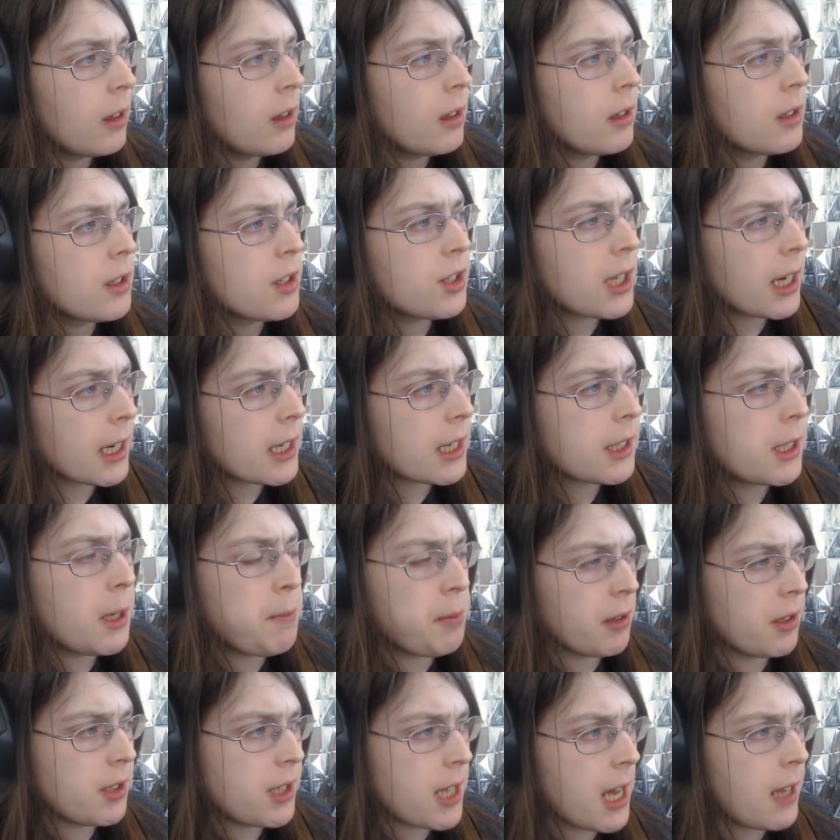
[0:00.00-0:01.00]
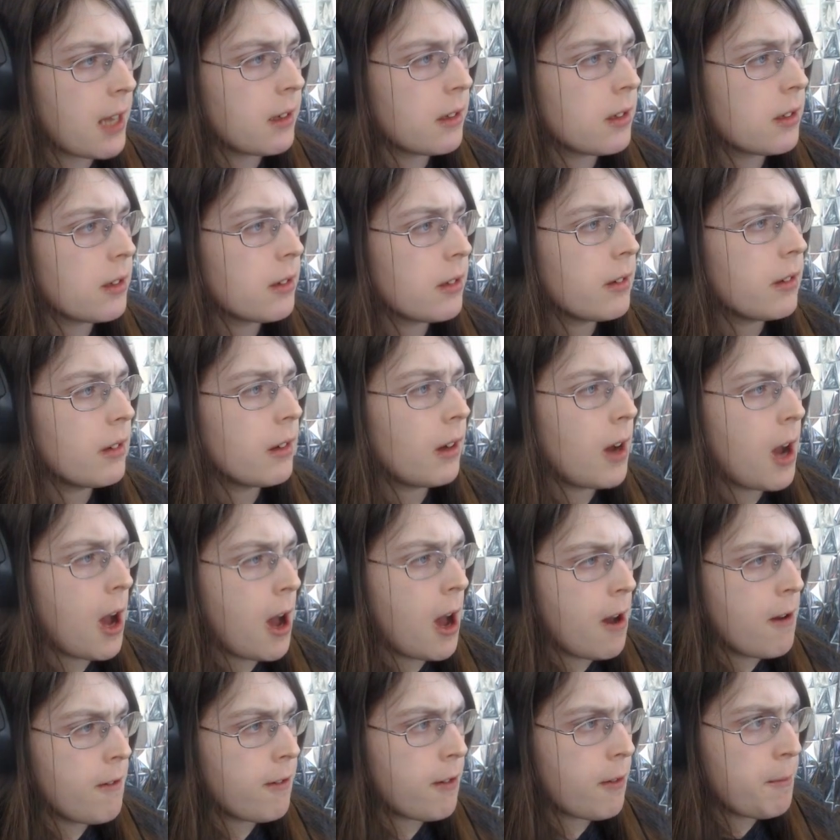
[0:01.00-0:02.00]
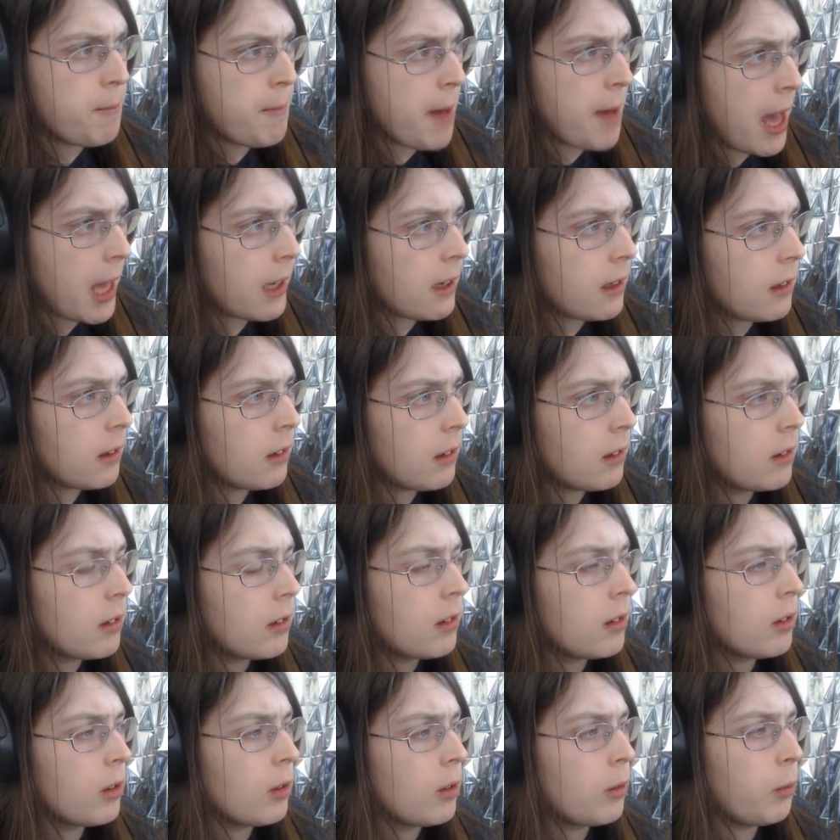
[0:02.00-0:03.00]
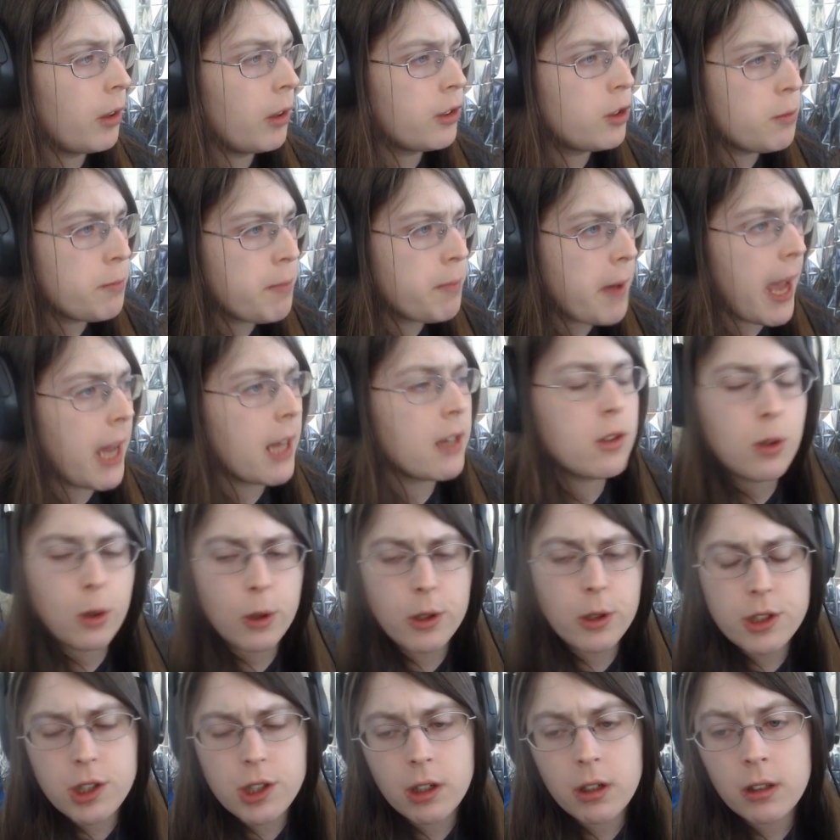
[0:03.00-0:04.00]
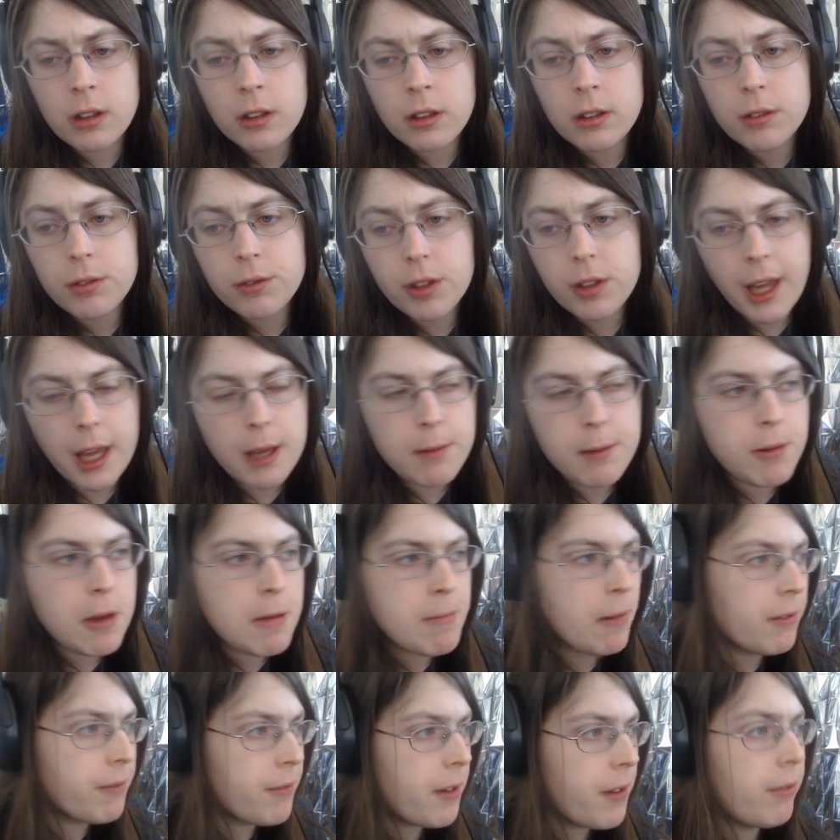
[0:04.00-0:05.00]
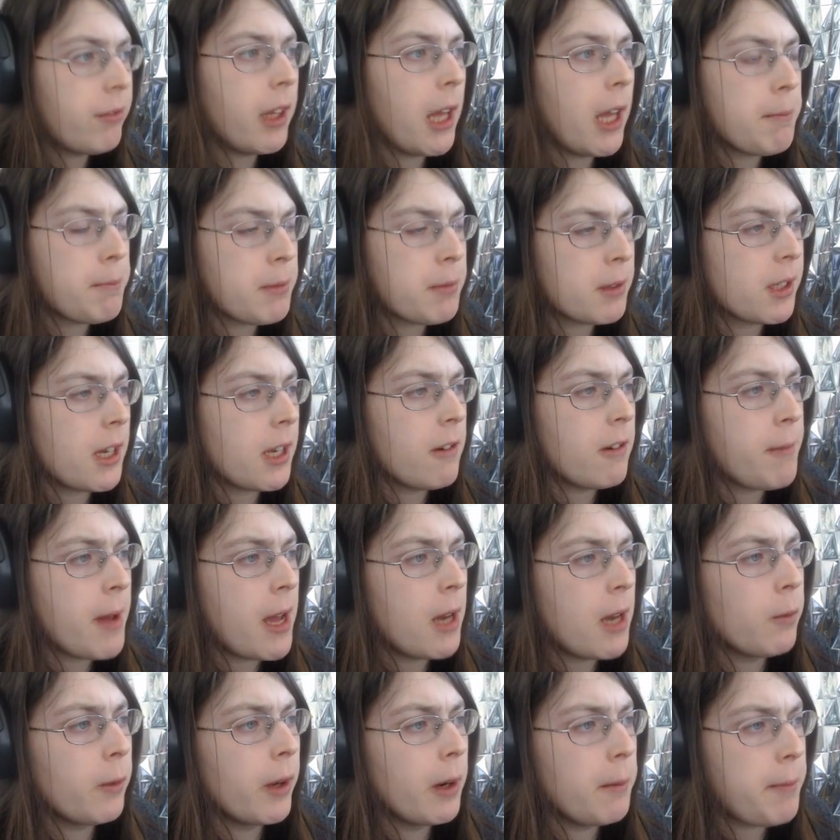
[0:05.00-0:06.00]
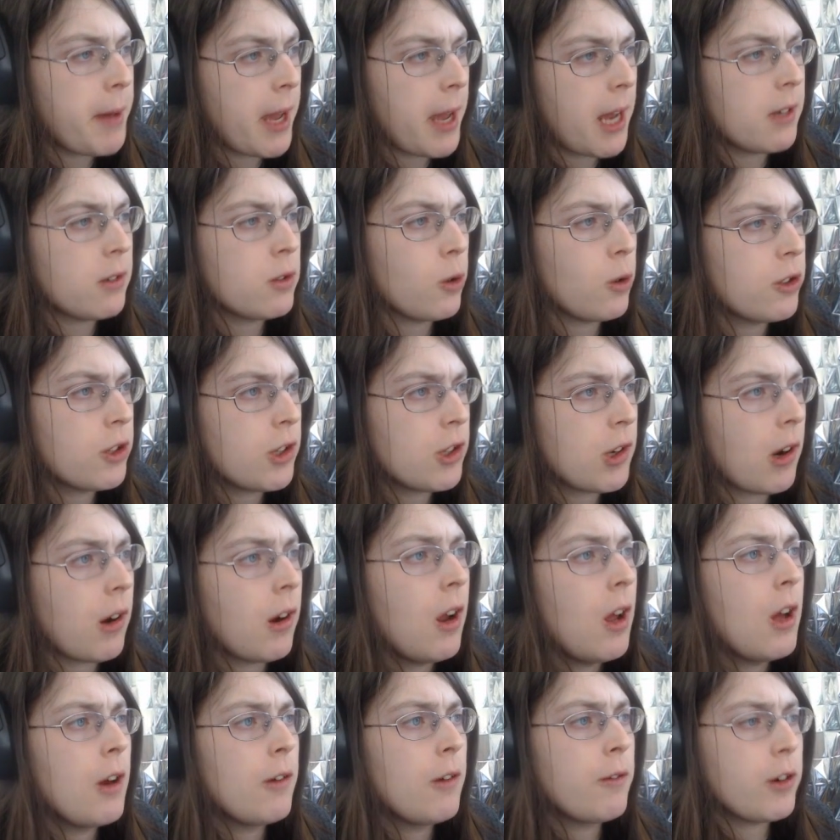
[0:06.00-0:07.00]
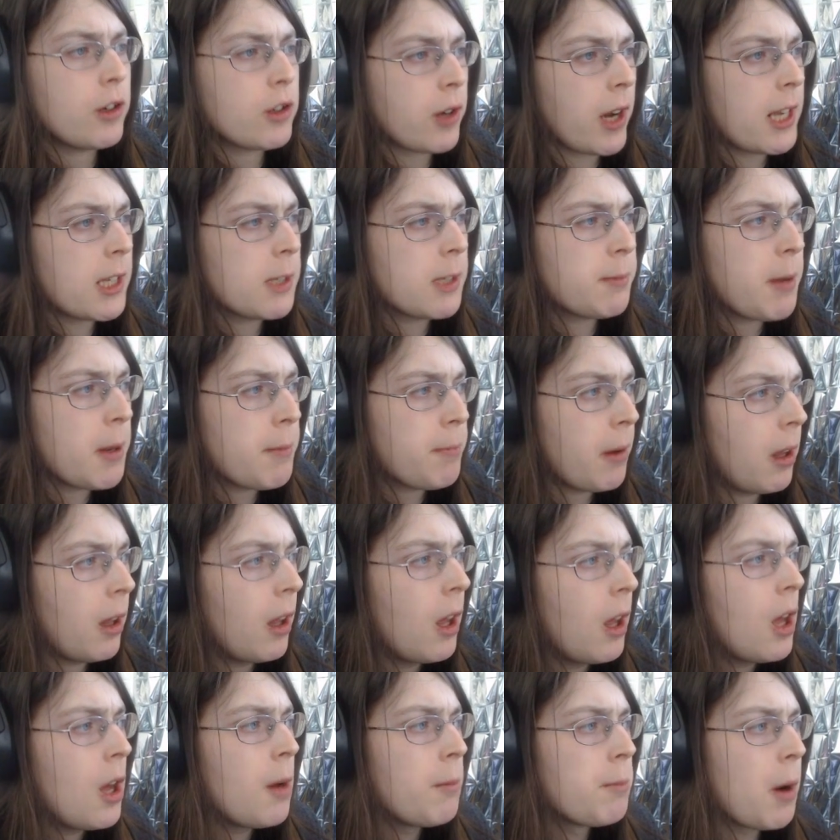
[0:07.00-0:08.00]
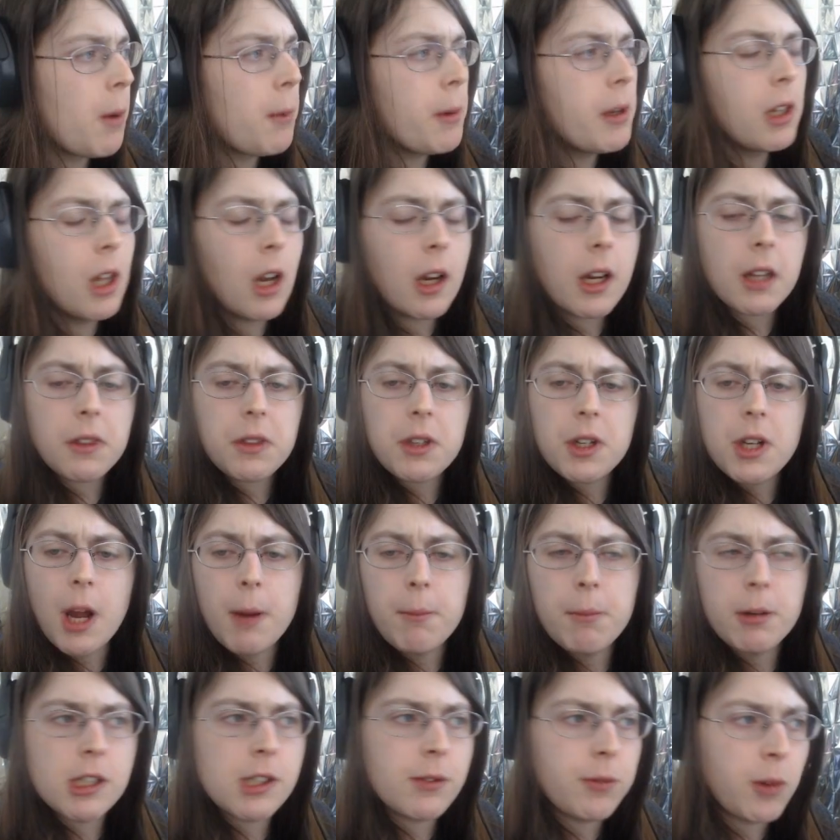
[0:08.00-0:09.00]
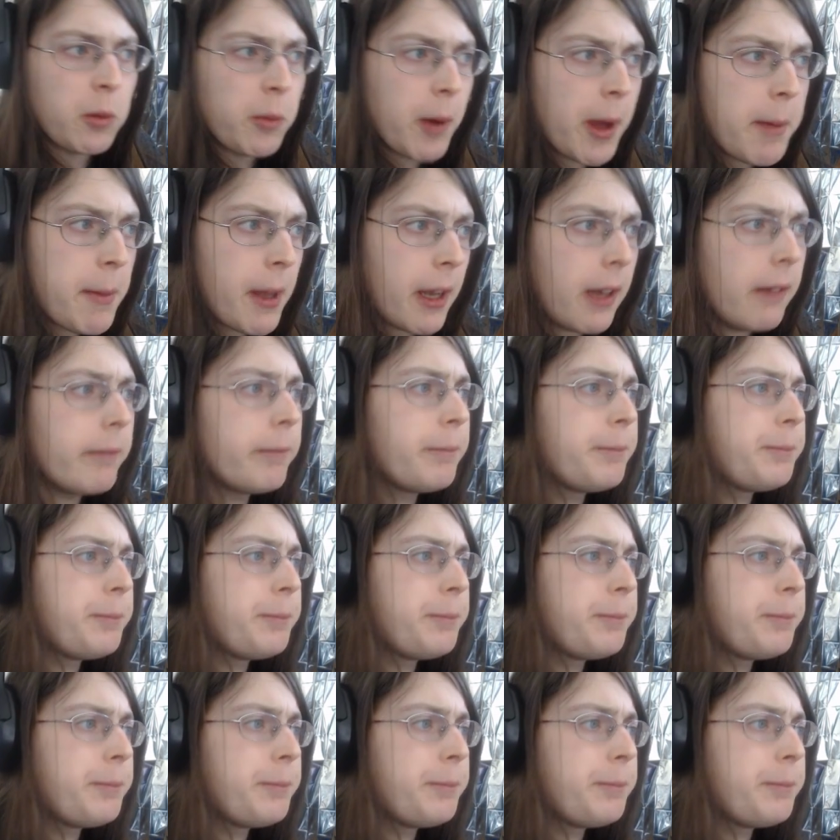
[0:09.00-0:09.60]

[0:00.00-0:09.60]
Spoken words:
60% of men want to ban torture for gay people. 58% of men want to ban torture for trans people. But we look at the numbers for women.